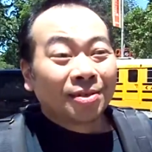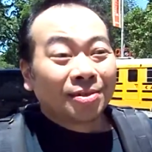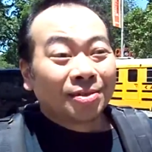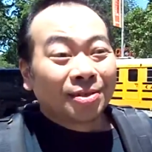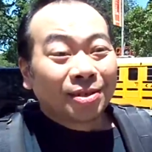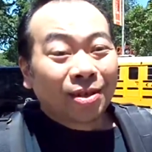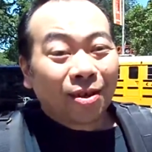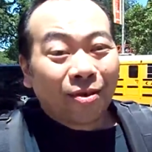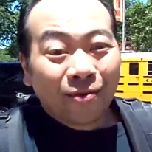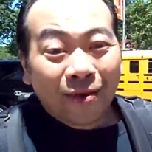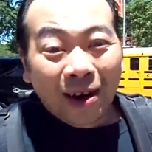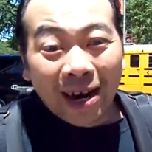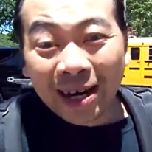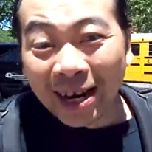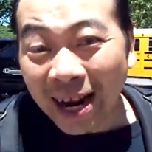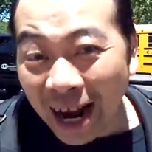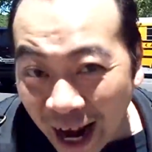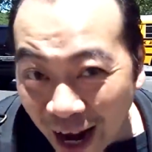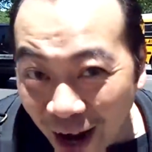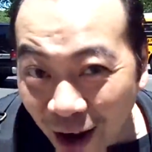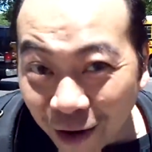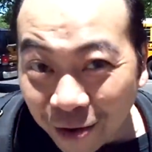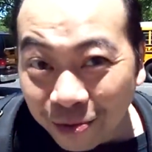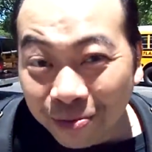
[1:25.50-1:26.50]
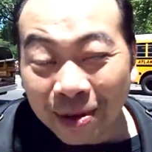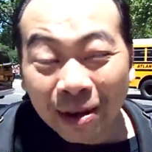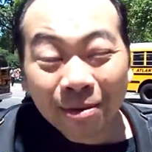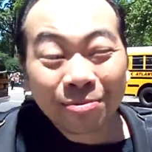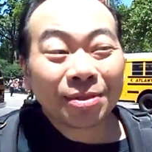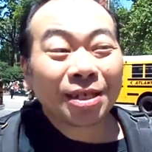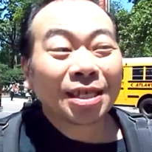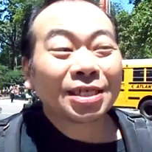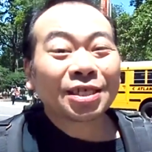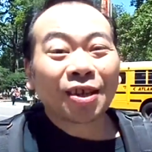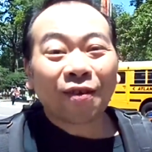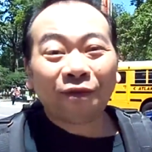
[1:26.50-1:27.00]
So right now, I'm
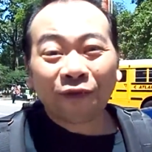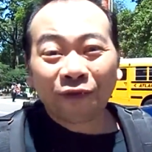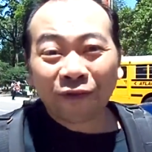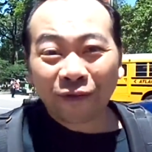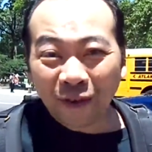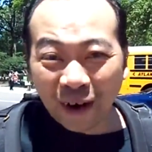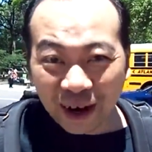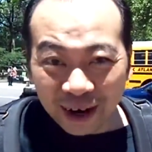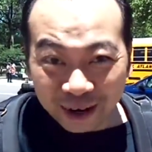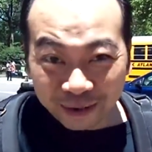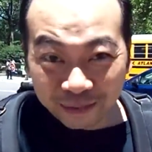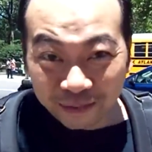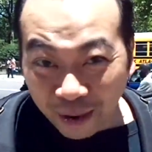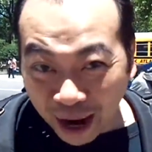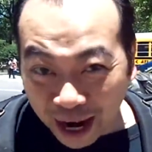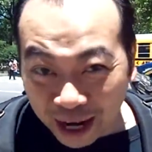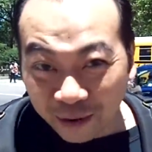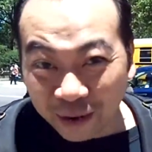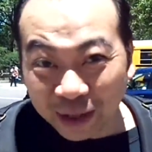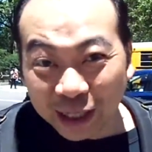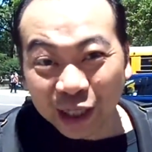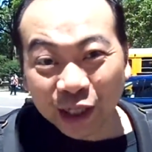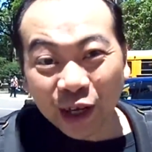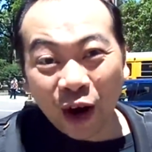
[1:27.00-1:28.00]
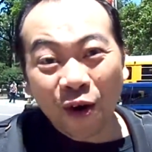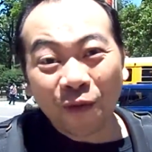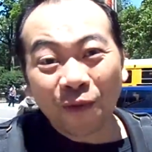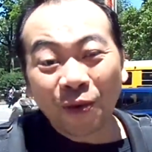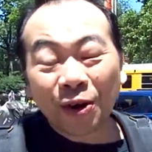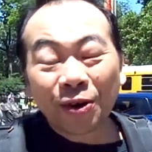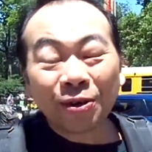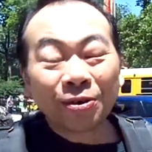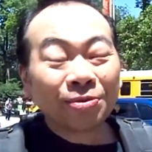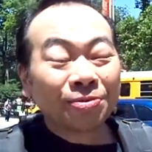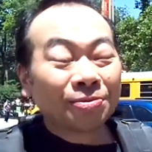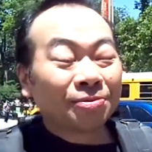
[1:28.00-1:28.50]
just a banquet
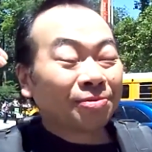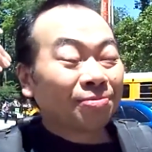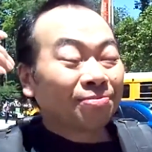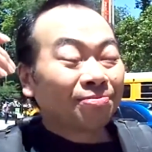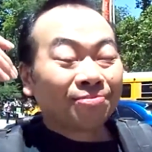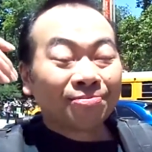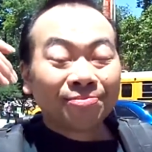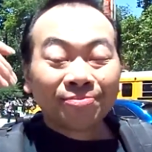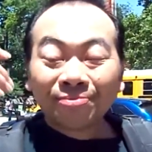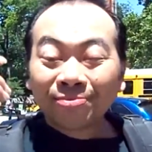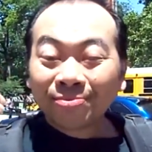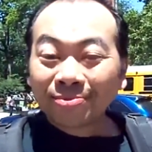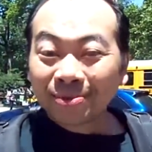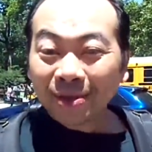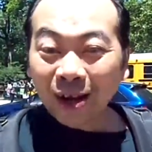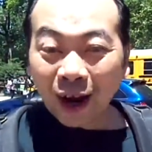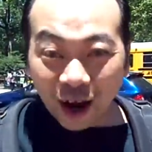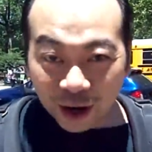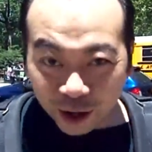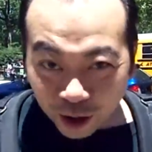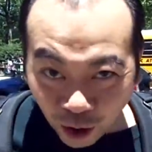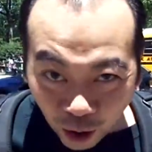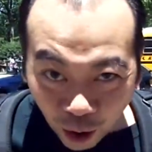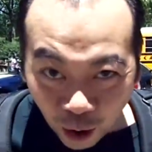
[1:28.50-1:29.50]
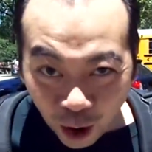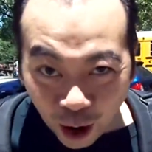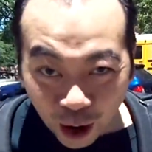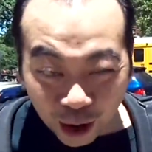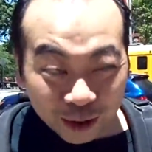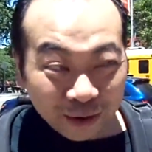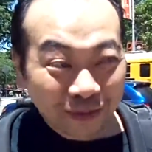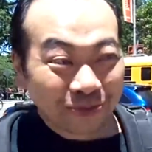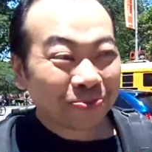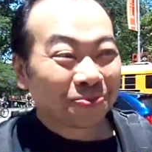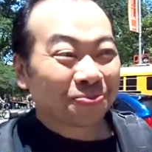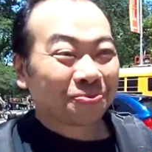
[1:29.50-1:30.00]
server on a call.
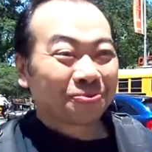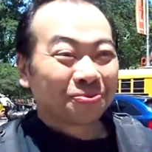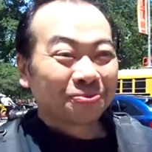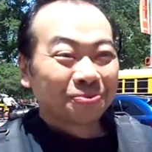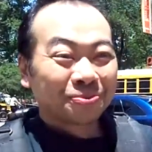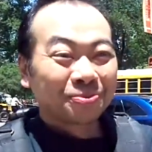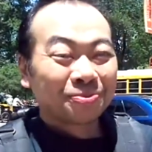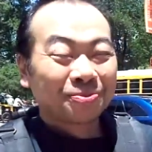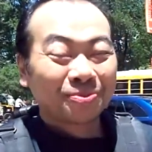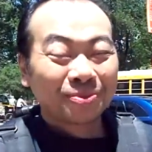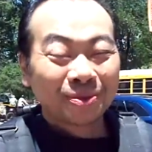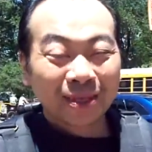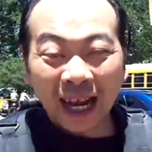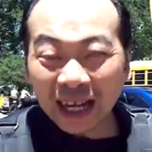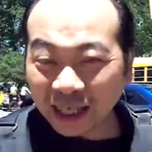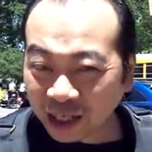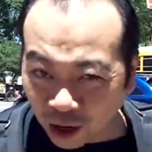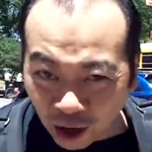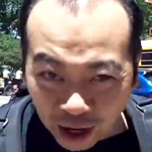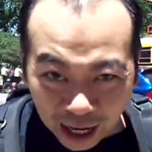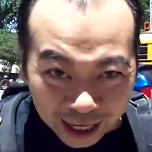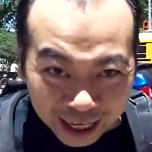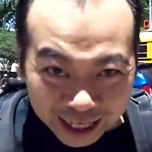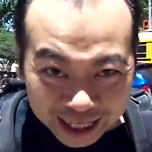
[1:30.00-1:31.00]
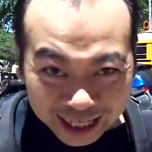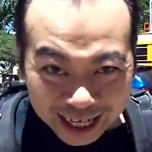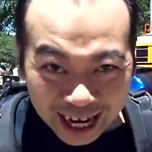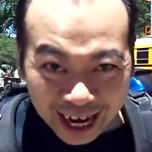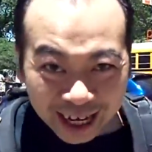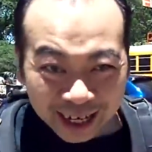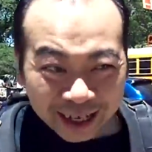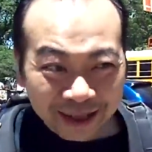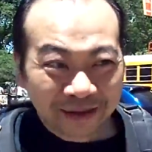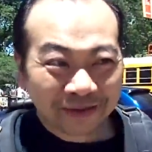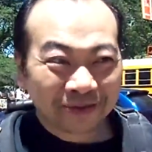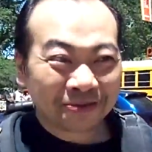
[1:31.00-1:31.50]
That's all I can say.
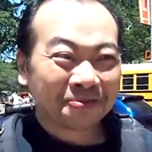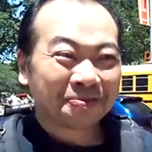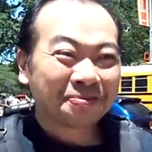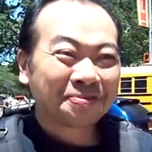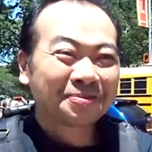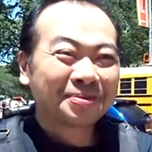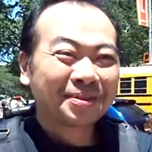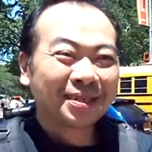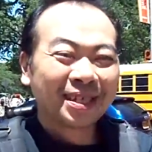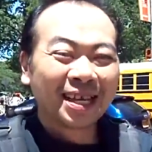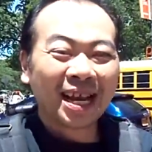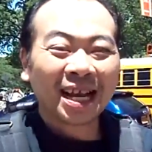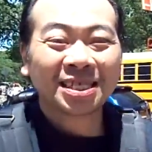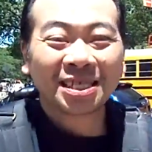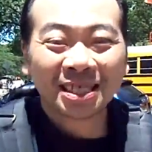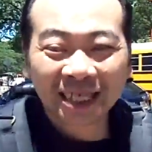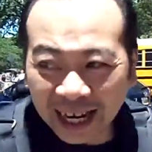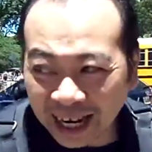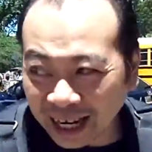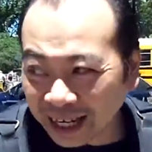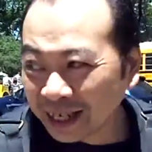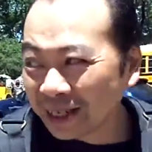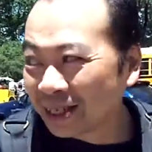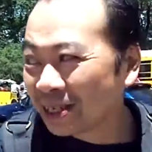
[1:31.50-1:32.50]
That's it.